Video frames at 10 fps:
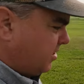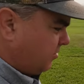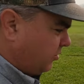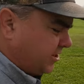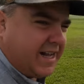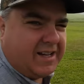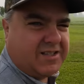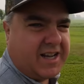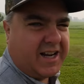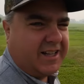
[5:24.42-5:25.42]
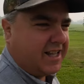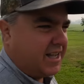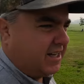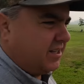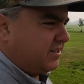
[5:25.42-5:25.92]
Well, the downside of
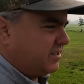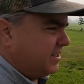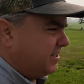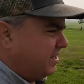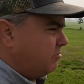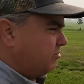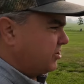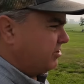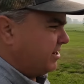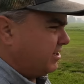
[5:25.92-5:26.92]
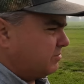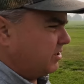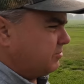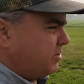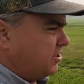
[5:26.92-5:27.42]
that is that they won't generate as
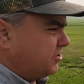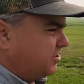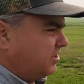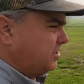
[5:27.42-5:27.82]
much pressure.